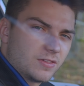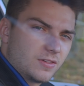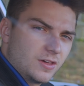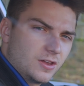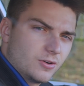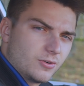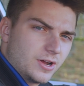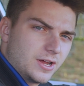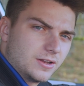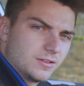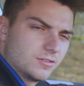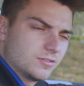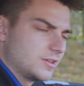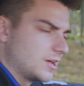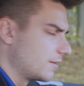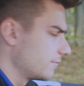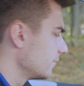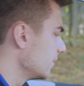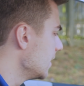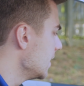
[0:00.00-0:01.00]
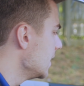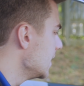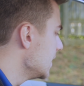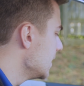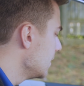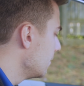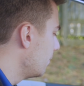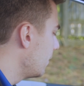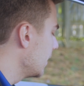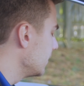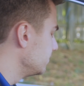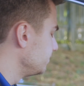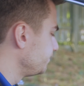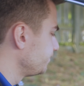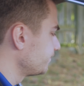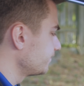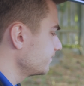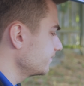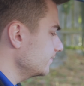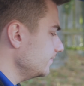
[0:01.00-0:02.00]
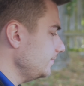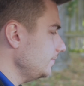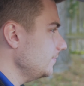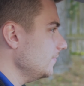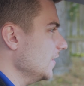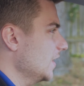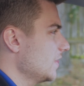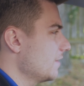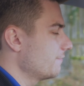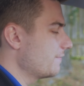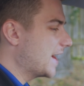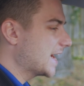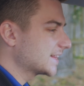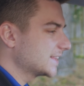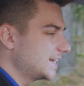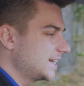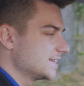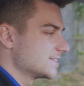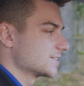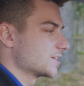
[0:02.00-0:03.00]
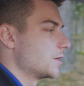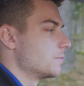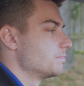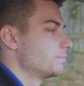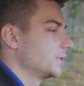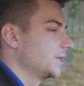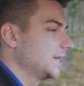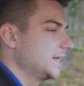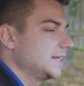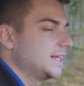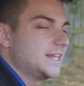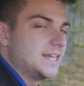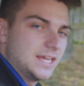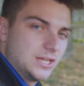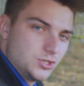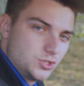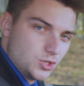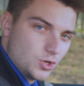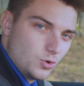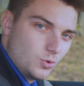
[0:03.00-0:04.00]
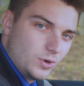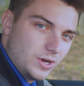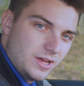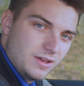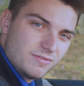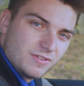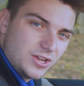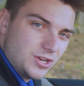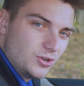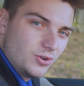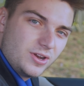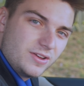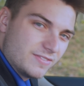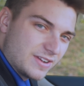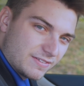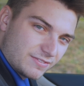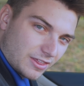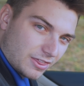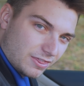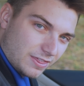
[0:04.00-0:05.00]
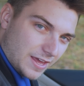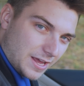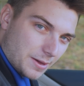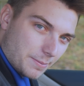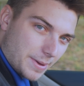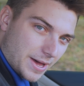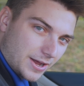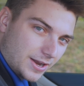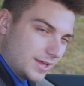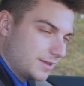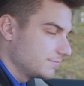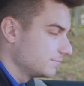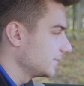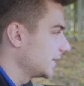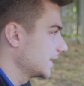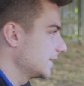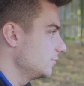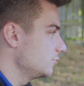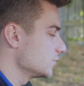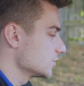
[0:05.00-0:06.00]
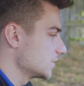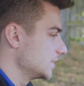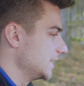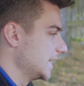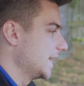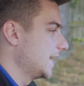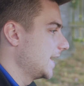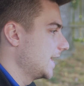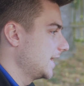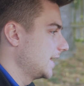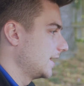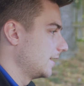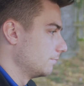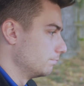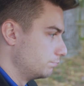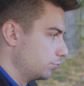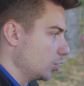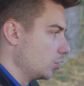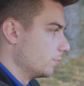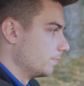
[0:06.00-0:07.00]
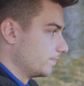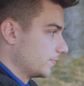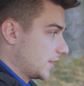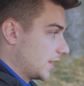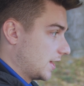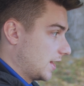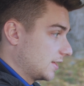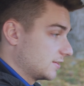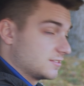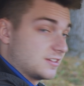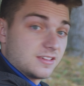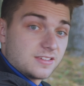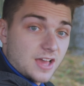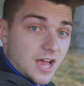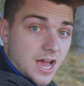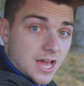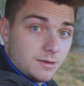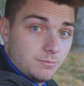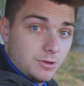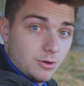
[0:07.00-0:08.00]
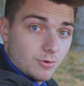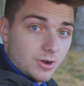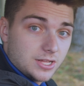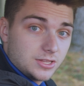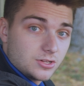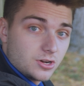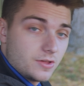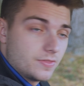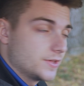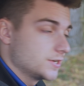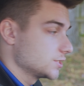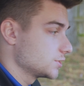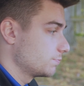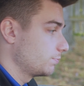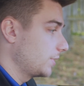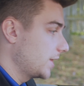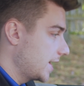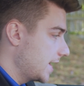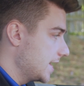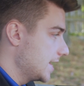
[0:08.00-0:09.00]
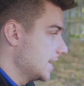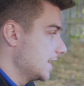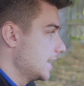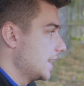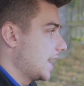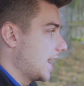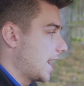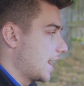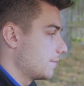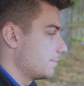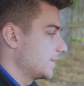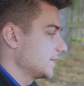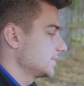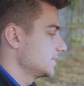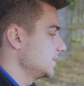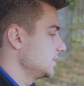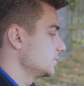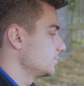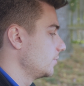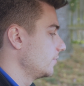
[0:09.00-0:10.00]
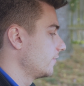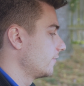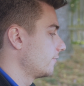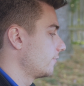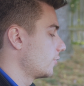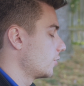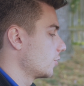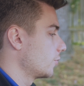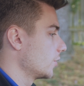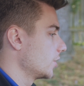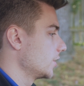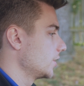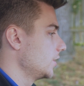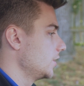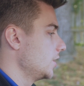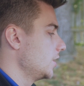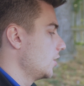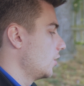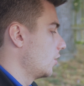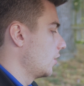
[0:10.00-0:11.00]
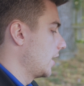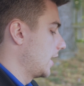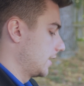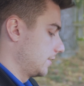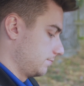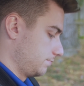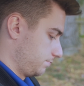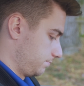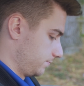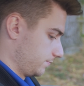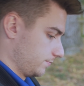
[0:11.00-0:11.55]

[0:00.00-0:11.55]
seat around and stuff. But the fact that it's completely intuitive, you don't even have to think about it. Like you just get in and boom, it says hi to me right there on the display, and my seat's moving forward and